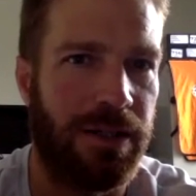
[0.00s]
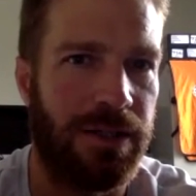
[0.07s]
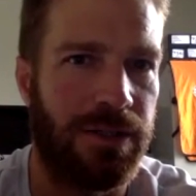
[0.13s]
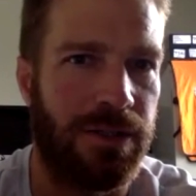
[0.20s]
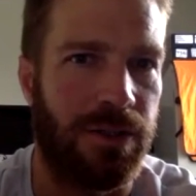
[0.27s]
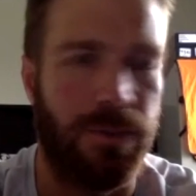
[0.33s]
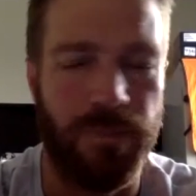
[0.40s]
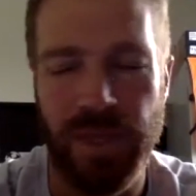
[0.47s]

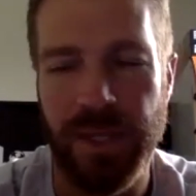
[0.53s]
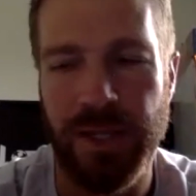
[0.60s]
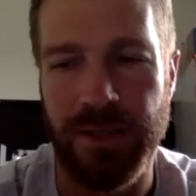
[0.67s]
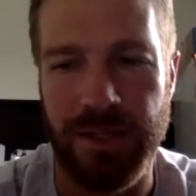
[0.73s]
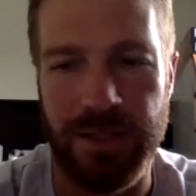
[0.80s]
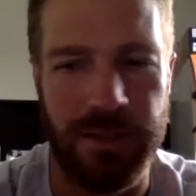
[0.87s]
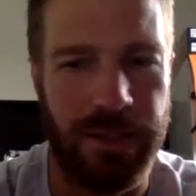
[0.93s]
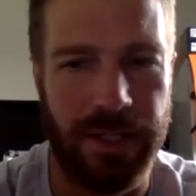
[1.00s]
So
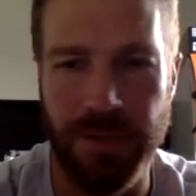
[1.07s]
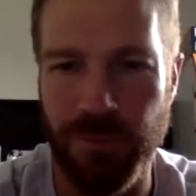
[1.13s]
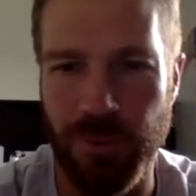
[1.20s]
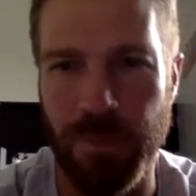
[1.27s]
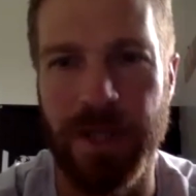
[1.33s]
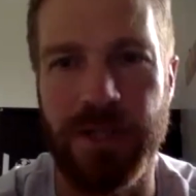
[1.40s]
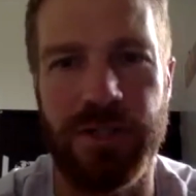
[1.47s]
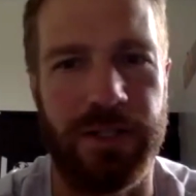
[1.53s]
the
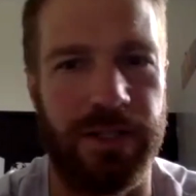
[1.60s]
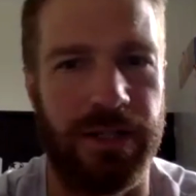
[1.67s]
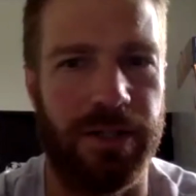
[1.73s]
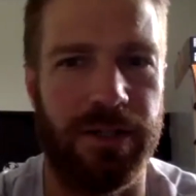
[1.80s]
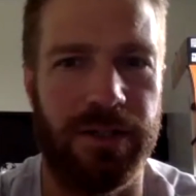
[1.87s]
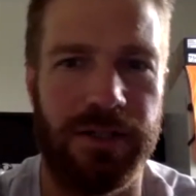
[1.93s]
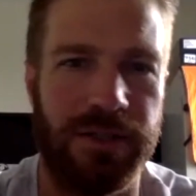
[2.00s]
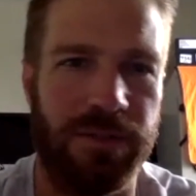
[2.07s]
information
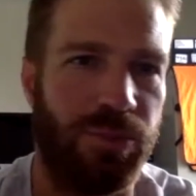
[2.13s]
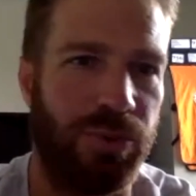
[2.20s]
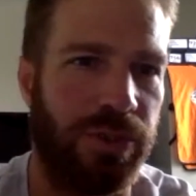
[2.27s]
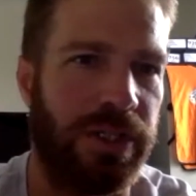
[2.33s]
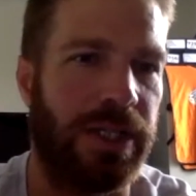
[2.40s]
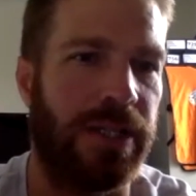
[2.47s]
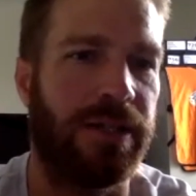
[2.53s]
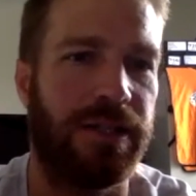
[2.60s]
there is
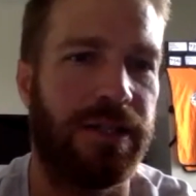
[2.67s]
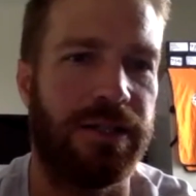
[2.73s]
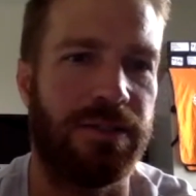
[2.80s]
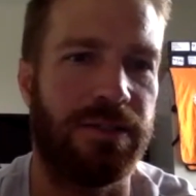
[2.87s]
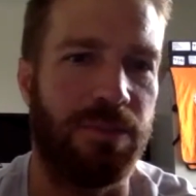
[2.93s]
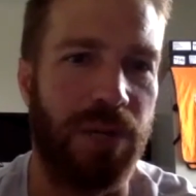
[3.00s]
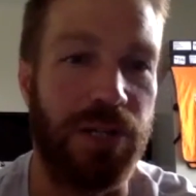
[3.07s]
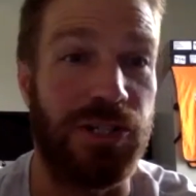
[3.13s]
brilliant.
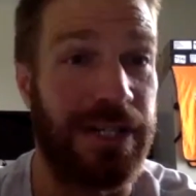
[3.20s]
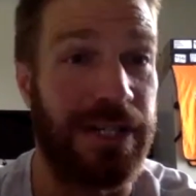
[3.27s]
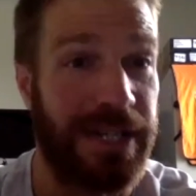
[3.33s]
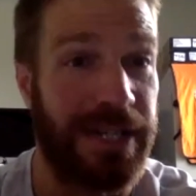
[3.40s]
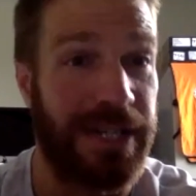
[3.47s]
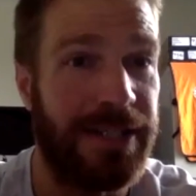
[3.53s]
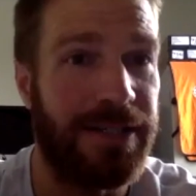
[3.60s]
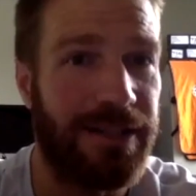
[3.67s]
It's much
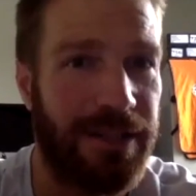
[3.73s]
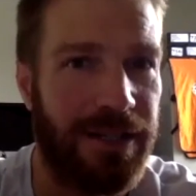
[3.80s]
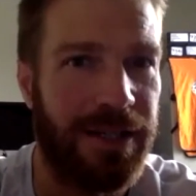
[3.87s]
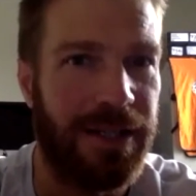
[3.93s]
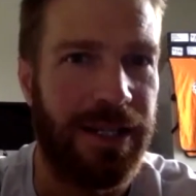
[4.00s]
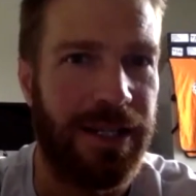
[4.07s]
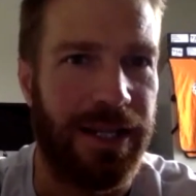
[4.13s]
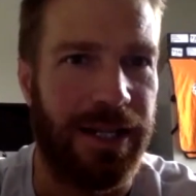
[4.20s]
needed.
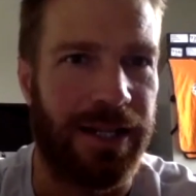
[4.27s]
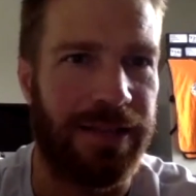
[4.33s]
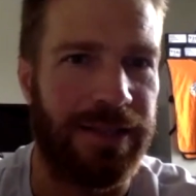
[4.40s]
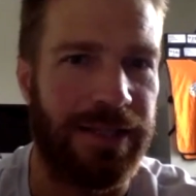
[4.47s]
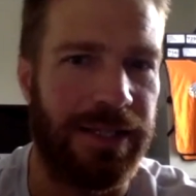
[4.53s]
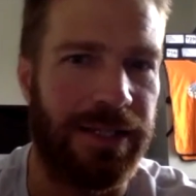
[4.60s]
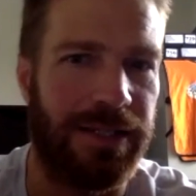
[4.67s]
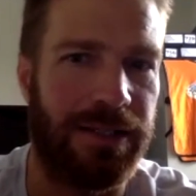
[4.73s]
And I
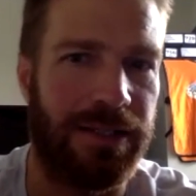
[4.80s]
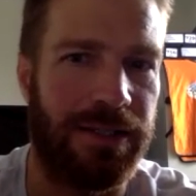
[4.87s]
think,